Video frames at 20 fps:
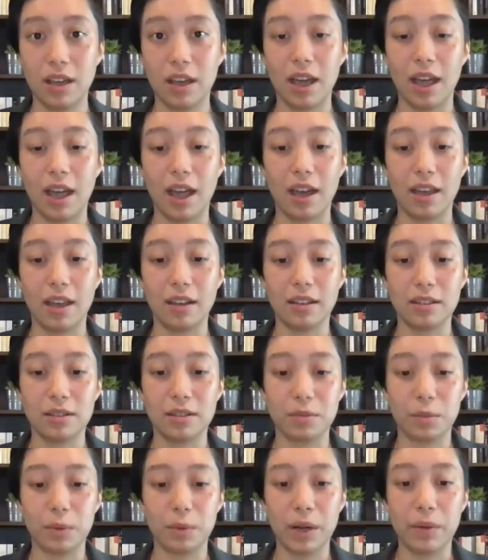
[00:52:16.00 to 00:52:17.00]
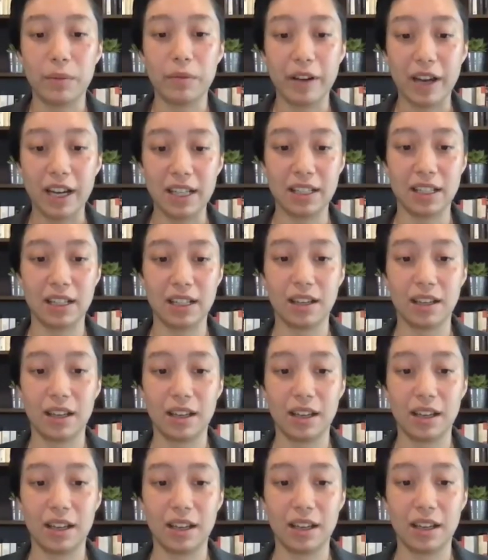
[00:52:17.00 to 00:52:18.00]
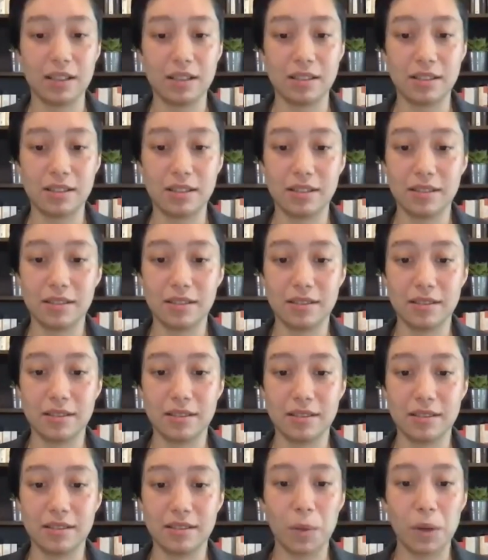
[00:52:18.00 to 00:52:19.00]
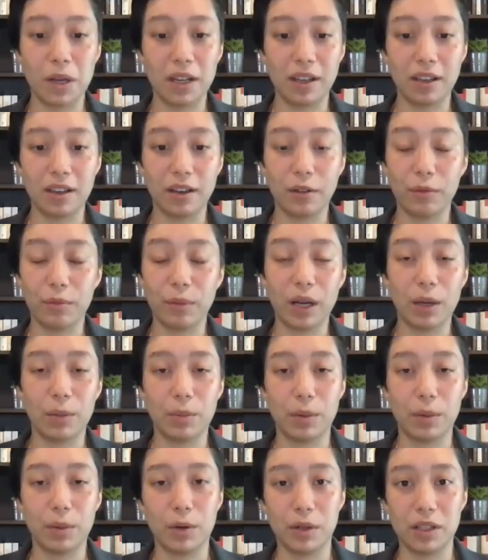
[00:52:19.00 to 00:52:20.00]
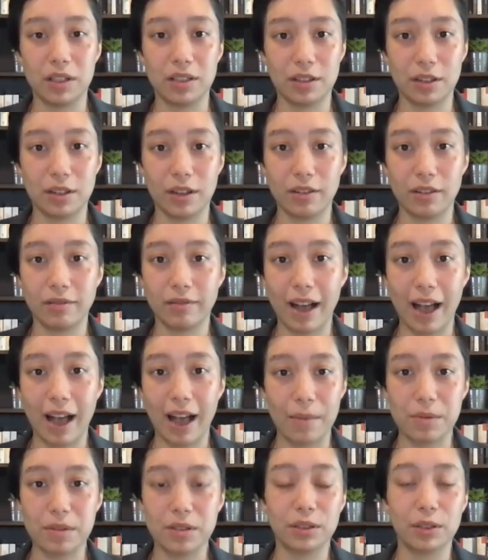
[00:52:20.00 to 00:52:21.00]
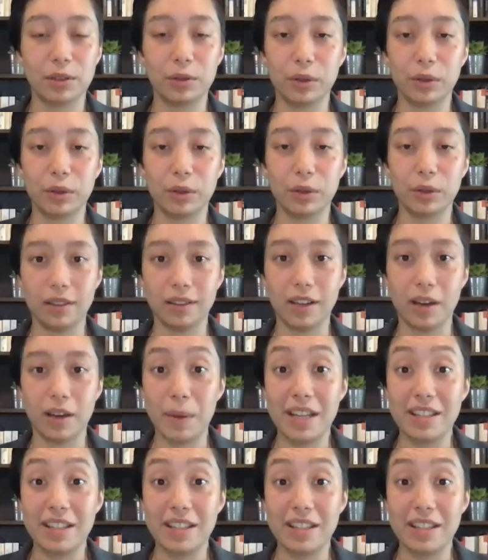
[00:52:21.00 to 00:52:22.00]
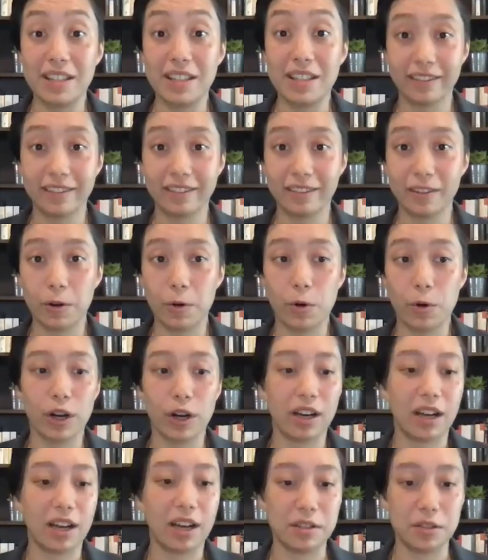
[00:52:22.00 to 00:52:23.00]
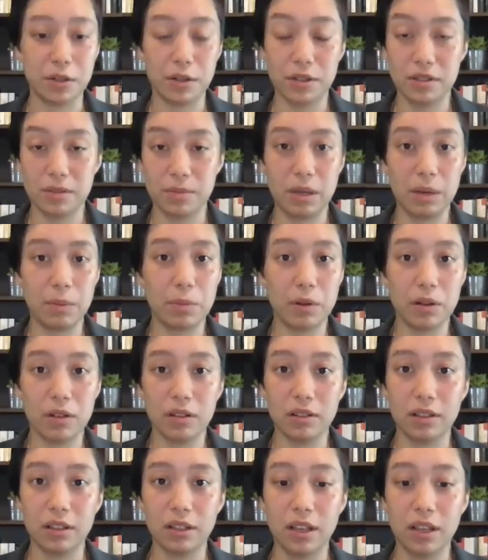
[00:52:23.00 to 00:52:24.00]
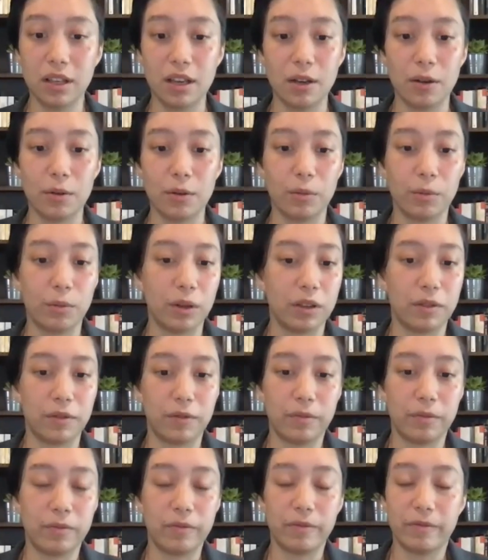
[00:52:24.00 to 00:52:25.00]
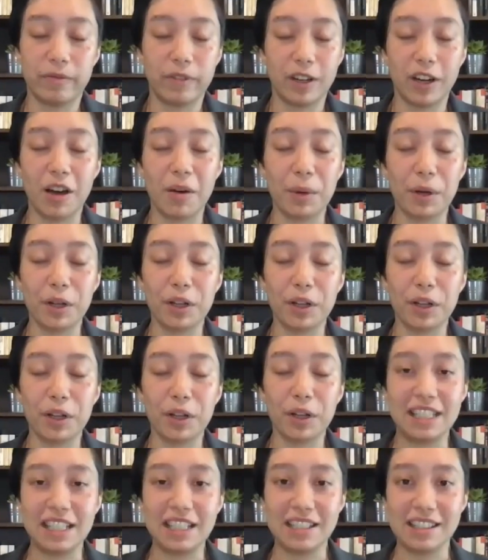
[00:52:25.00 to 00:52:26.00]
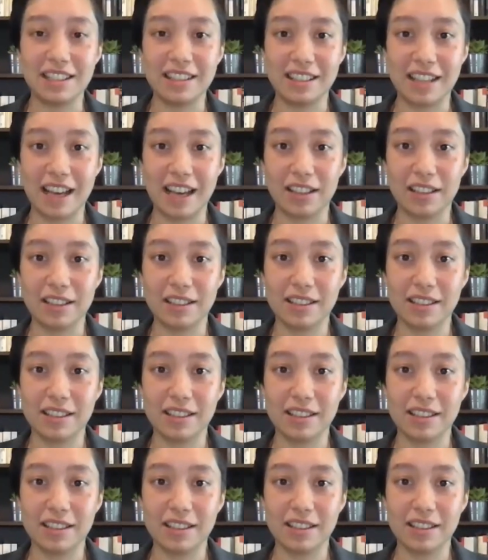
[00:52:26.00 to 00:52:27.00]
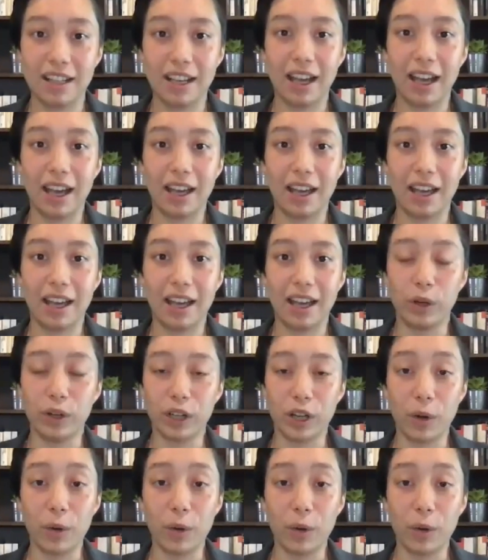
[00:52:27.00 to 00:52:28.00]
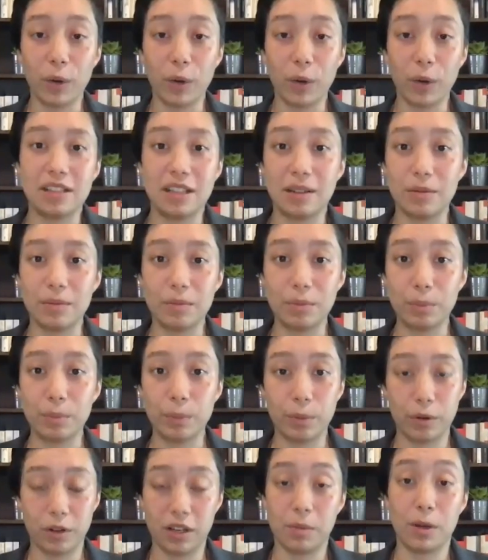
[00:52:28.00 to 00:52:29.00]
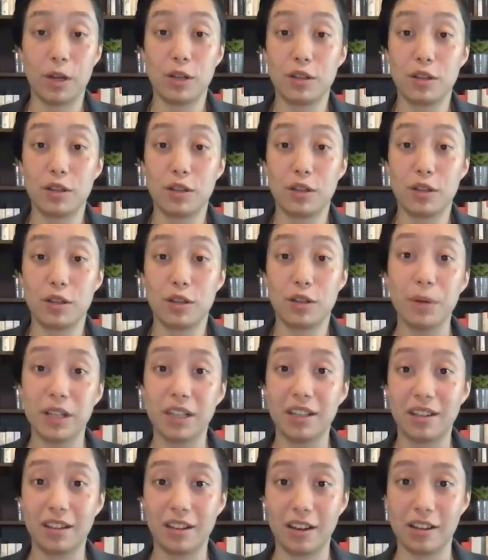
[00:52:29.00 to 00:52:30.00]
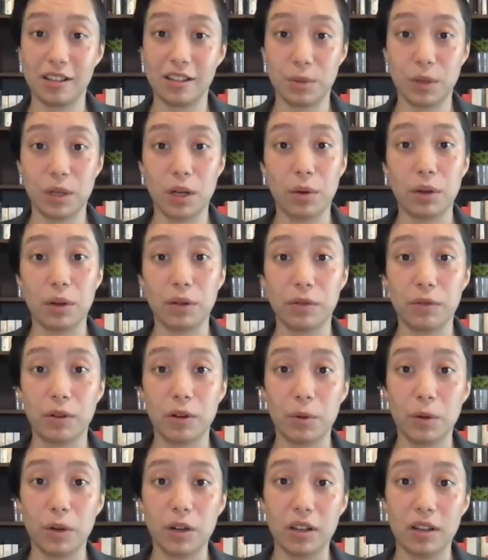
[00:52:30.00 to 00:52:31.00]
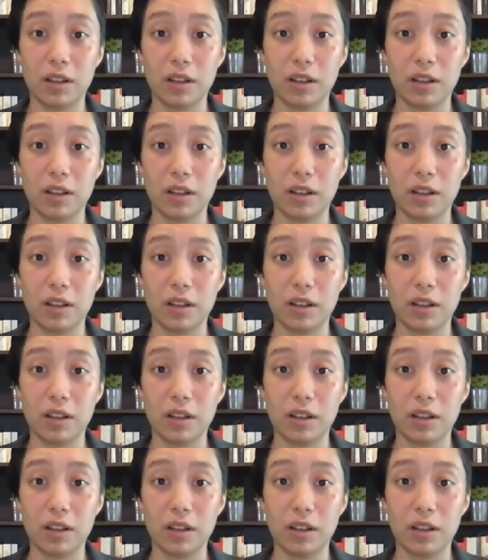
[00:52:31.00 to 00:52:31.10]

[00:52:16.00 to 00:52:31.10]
And what I'm finding is so many of my opponents are absolutely amazing organizers, people with phenomenal ideas and talents. And we're going to need pretty much everybody as we're going forward.